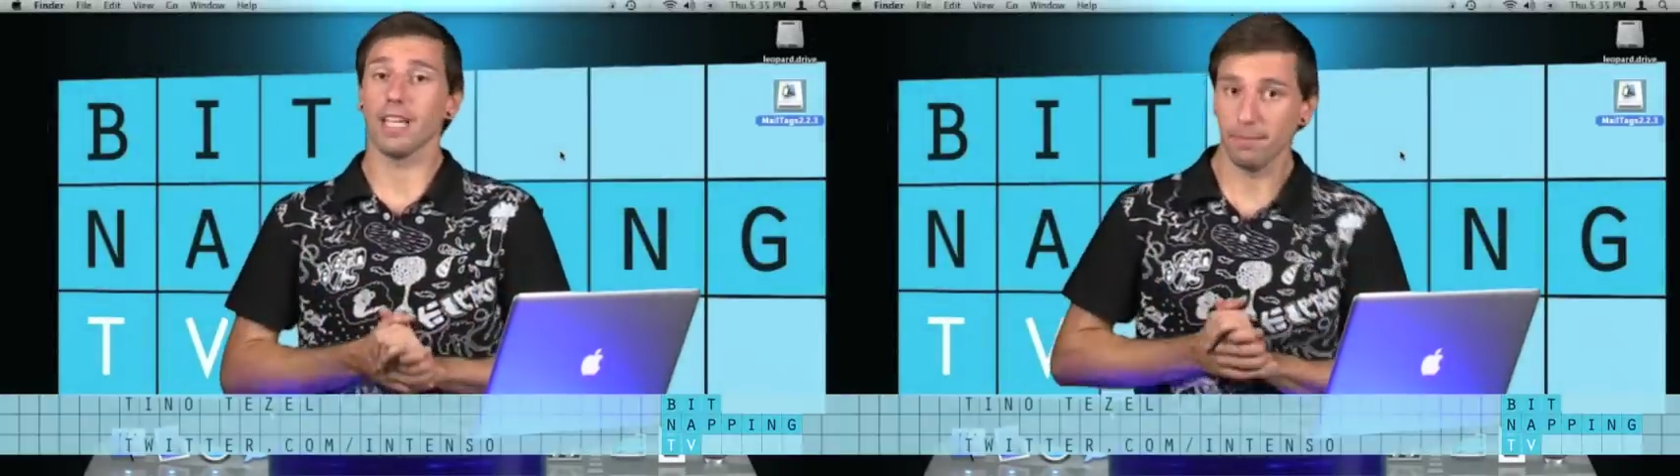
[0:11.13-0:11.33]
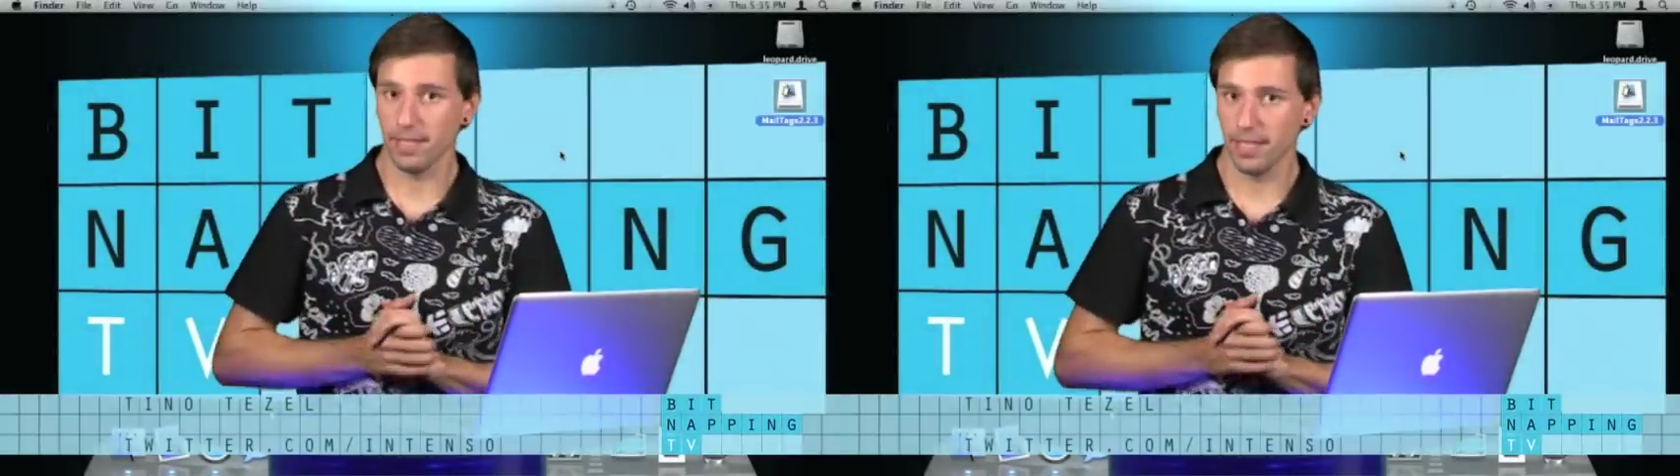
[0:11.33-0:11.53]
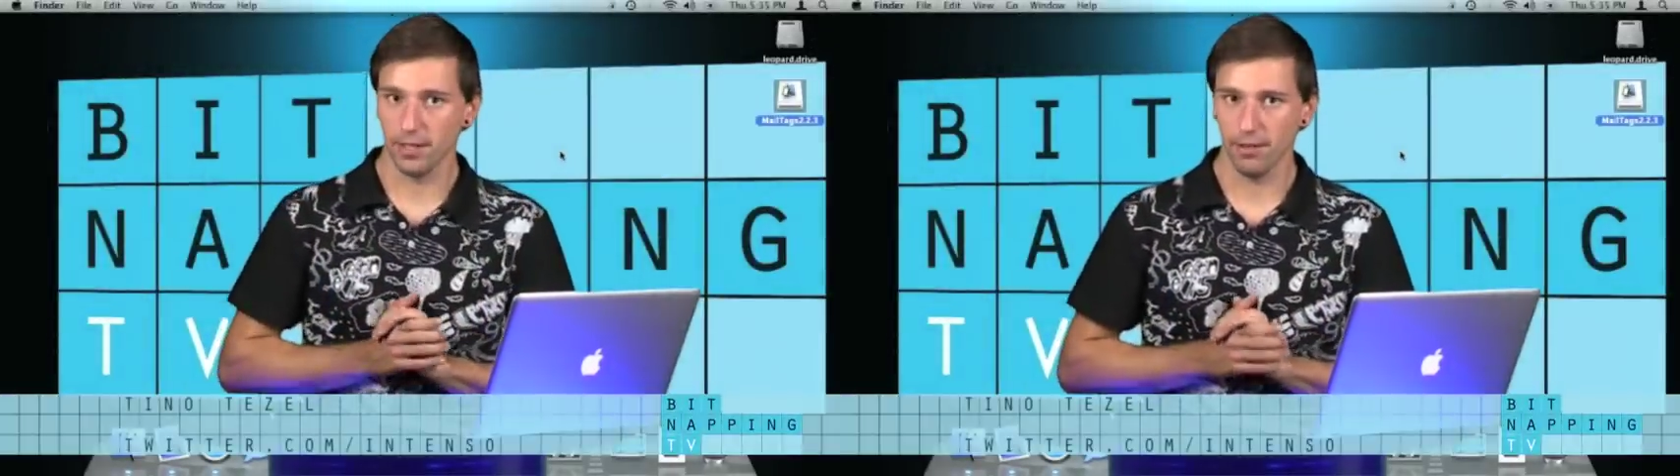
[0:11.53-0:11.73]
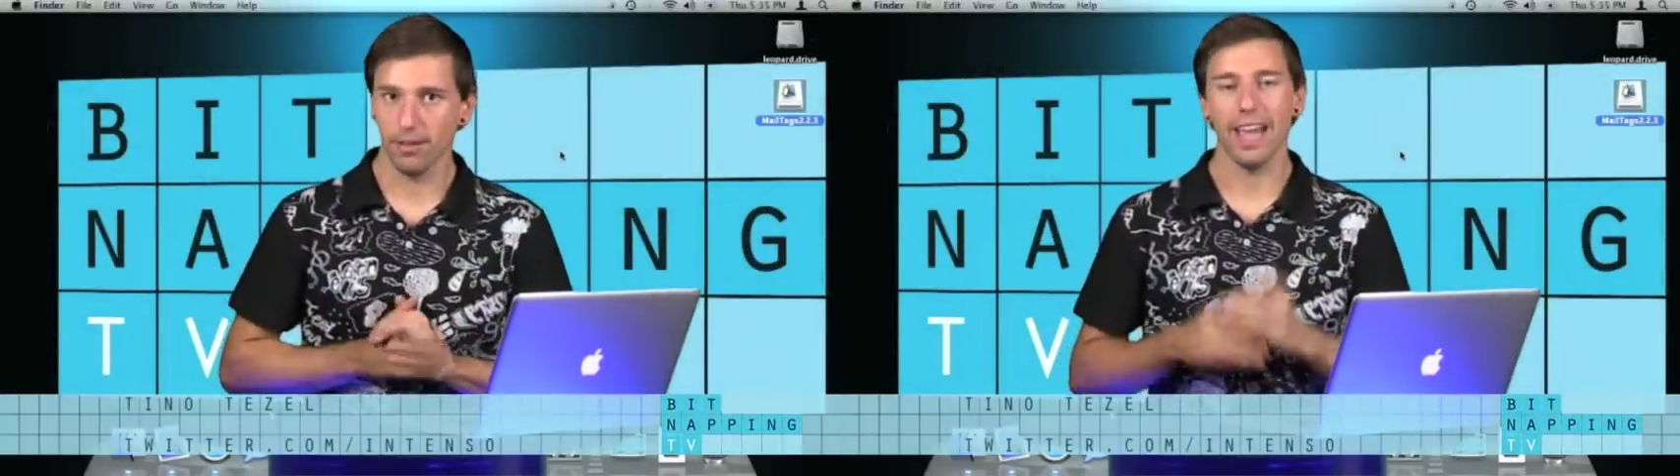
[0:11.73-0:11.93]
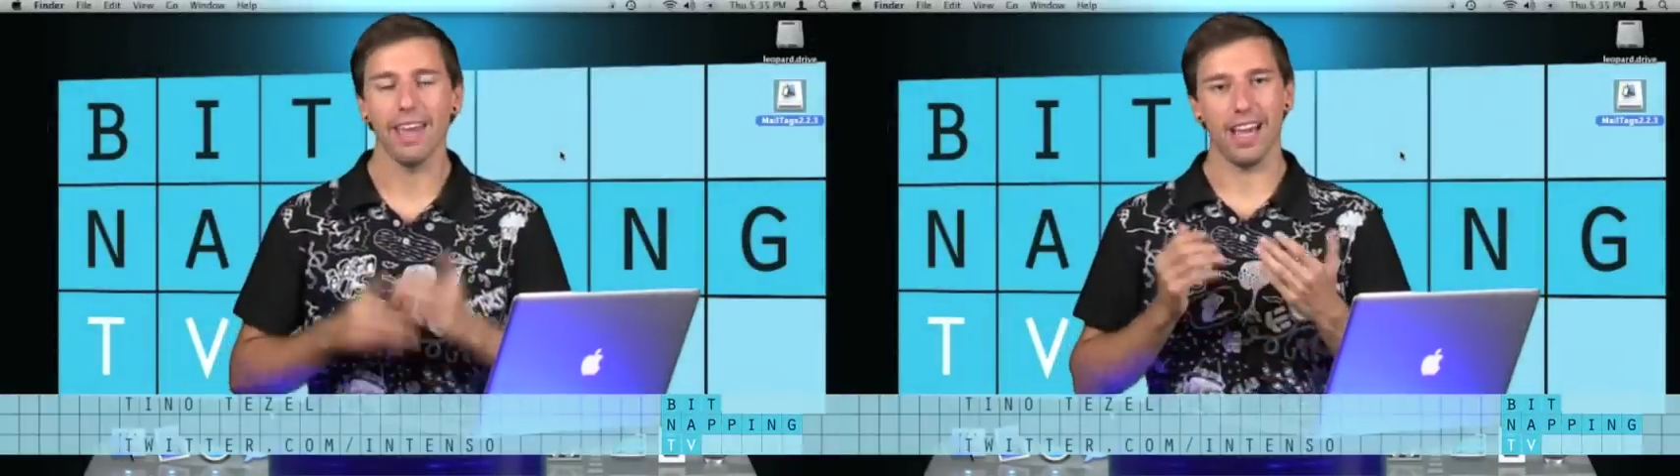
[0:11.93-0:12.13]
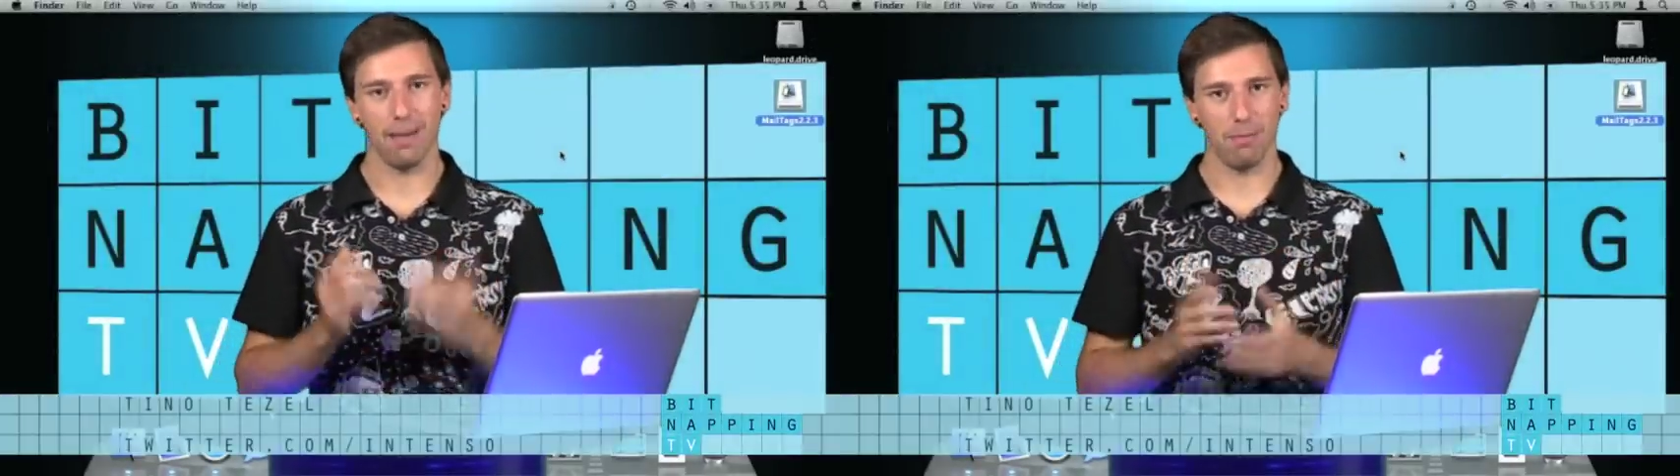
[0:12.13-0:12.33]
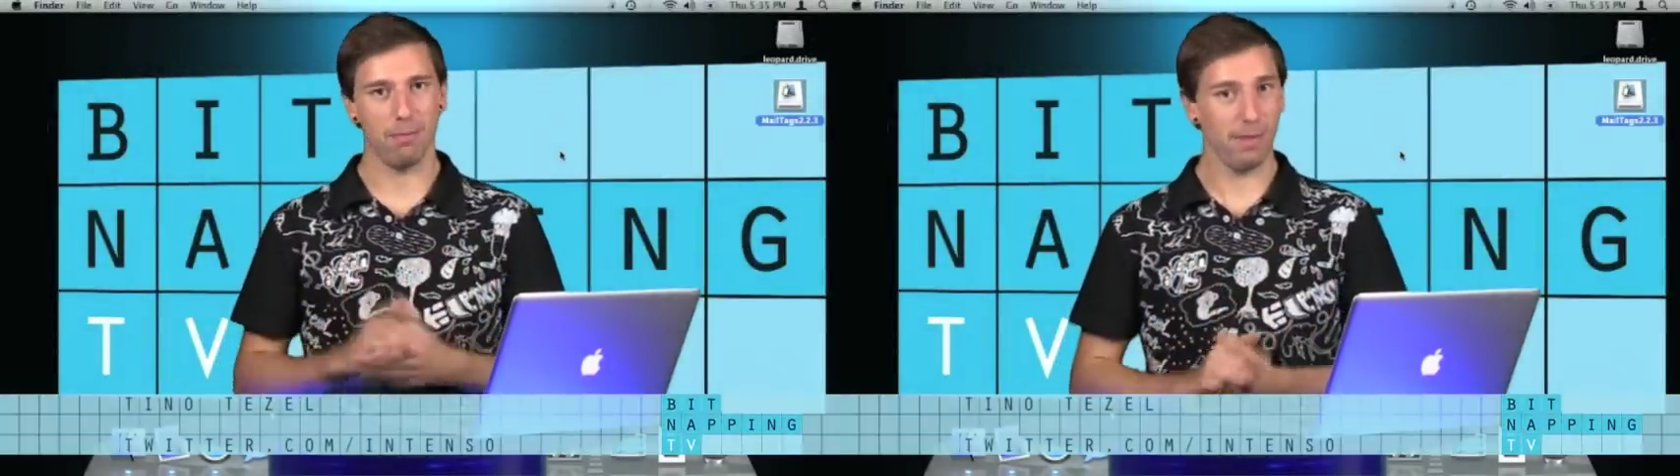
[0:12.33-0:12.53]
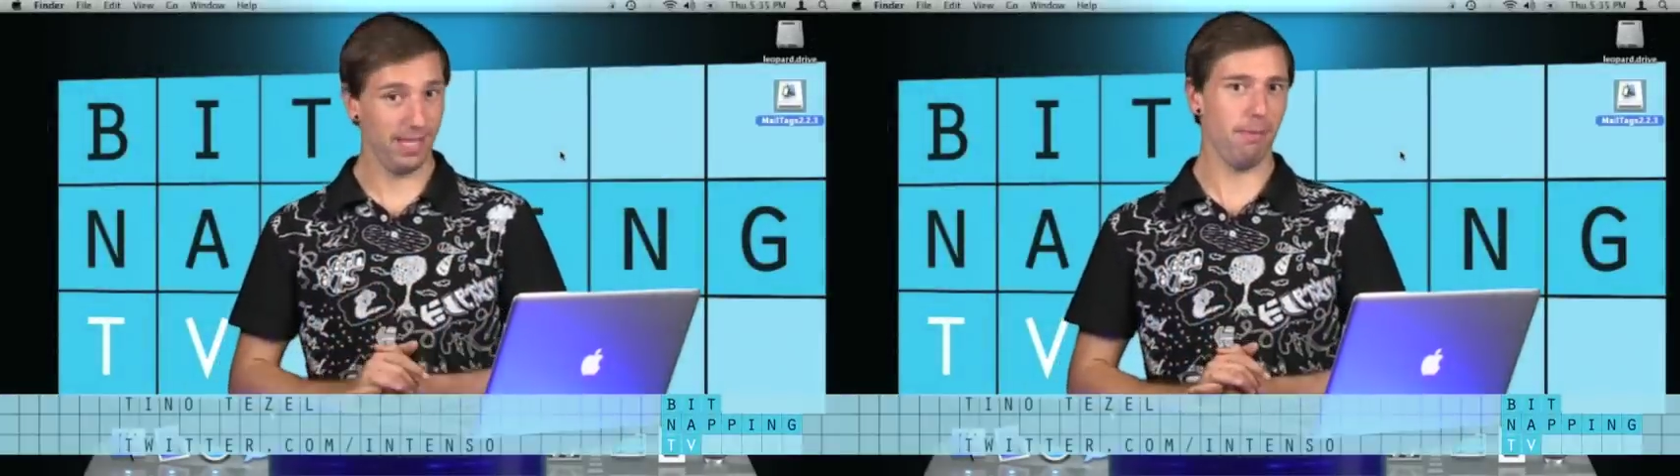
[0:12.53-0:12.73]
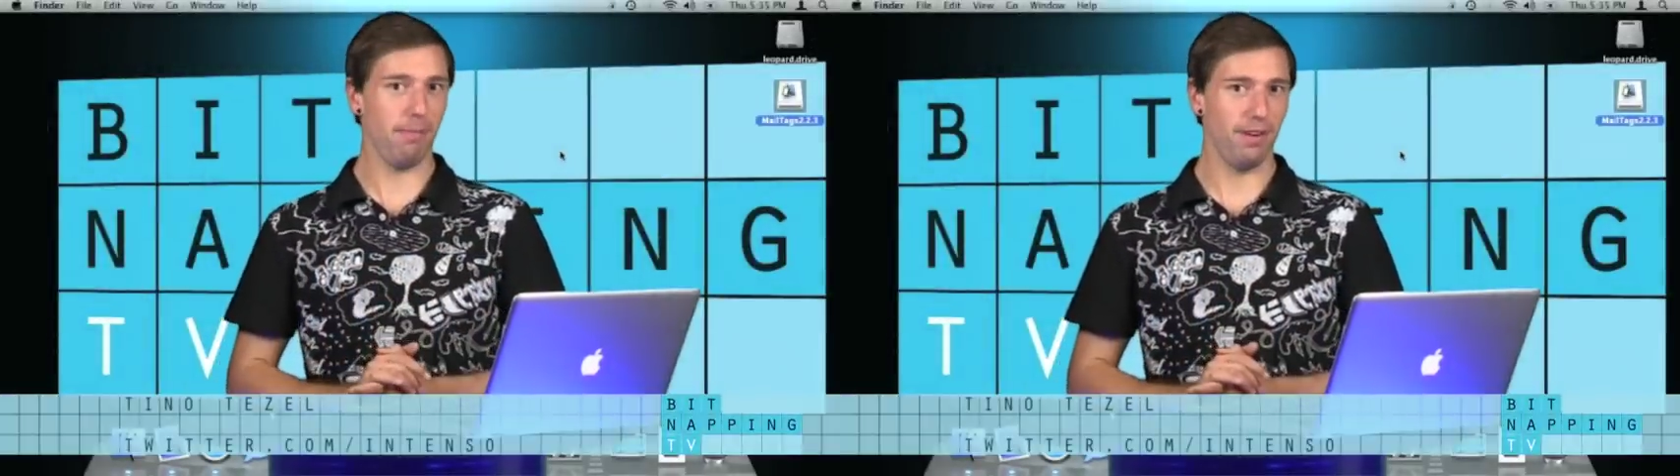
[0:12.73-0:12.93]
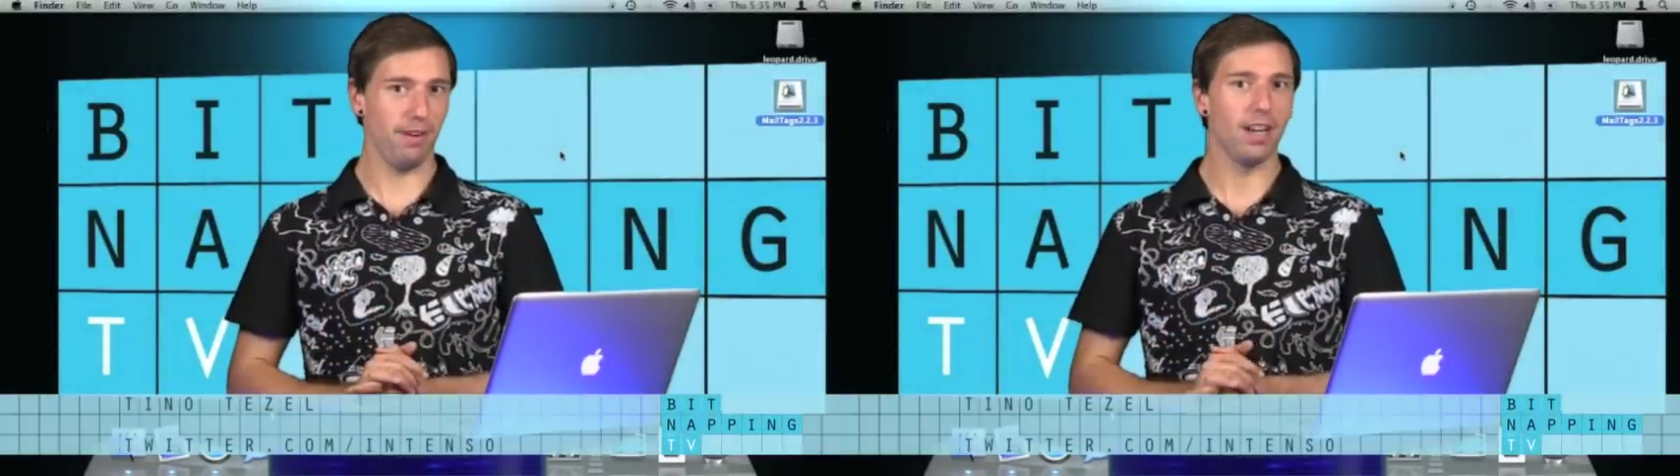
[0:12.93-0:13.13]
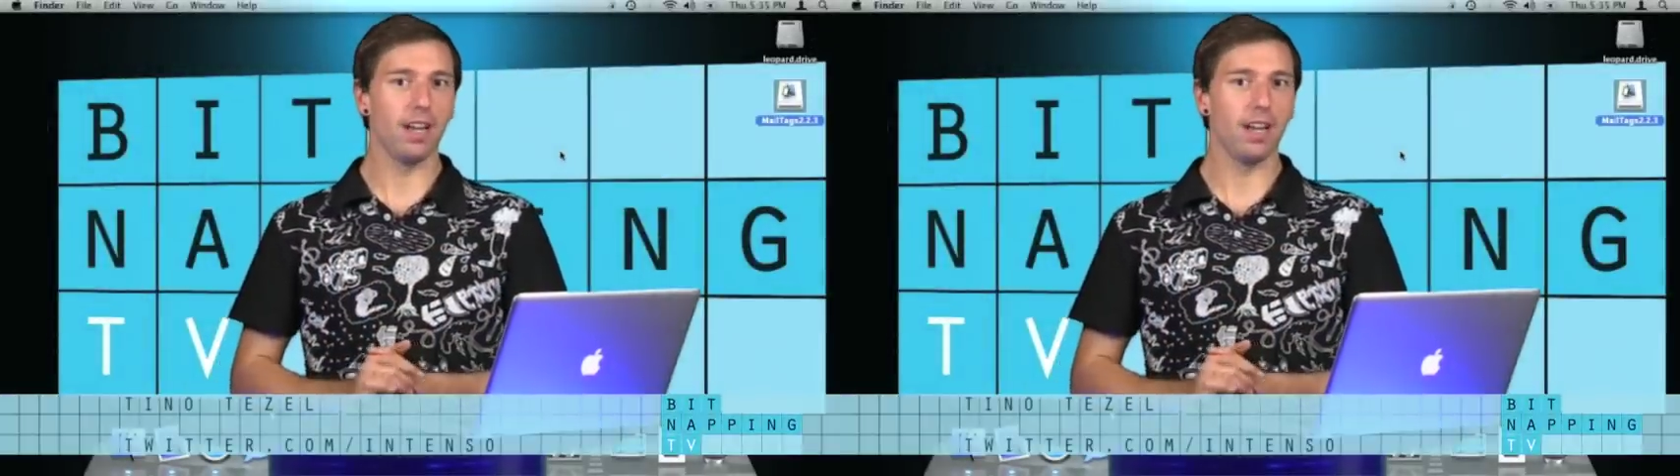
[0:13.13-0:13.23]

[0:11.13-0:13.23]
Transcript: I'm Tino and I'm a bitnapper.